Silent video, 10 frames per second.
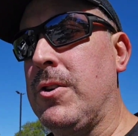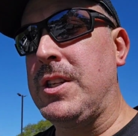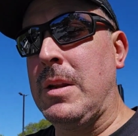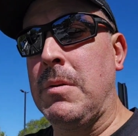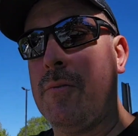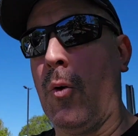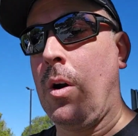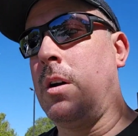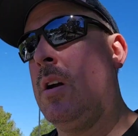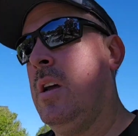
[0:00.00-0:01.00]
seen
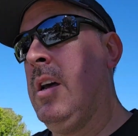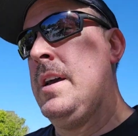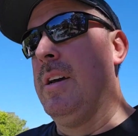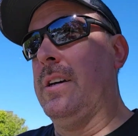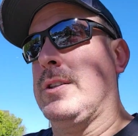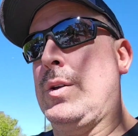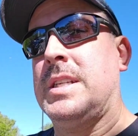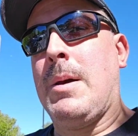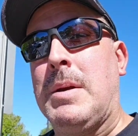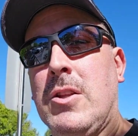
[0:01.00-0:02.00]
before. So does
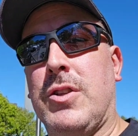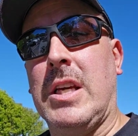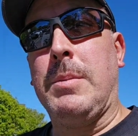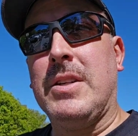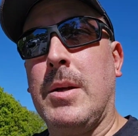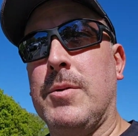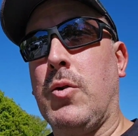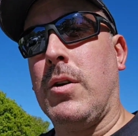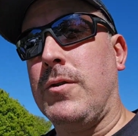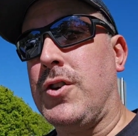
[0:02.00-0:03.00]
that mean there's going to be some
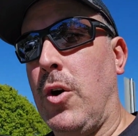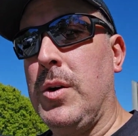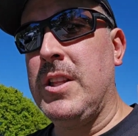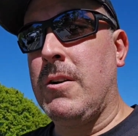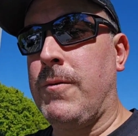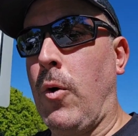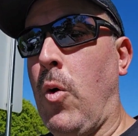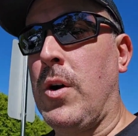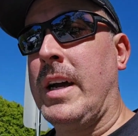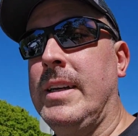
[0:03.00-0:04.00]
sort of show in there for
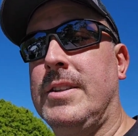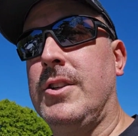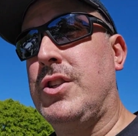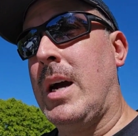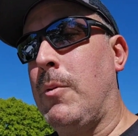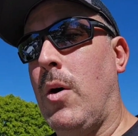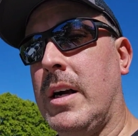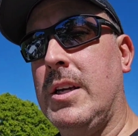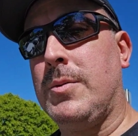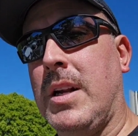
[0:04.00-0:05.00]
Horror Nights since
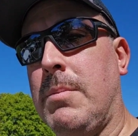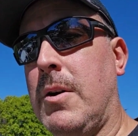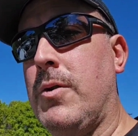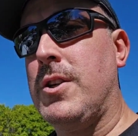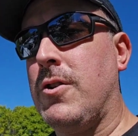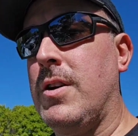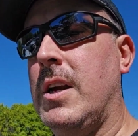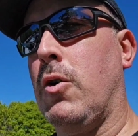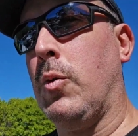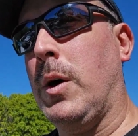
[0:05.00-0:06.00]
Jabberwockies will not be
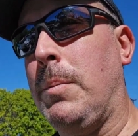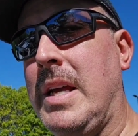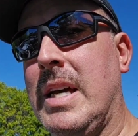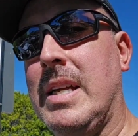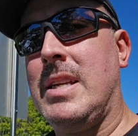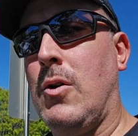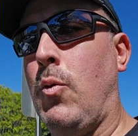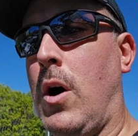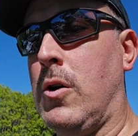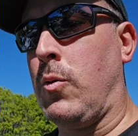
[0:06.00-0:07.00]
returning, or will it be at
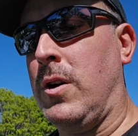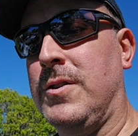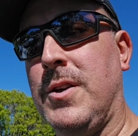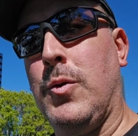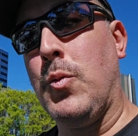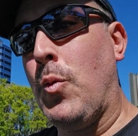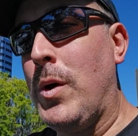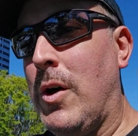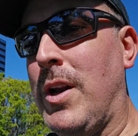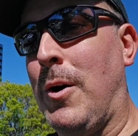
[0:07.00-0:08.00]
Waterworld? So we
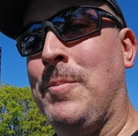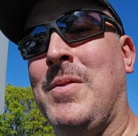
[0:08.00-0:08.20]
don't know,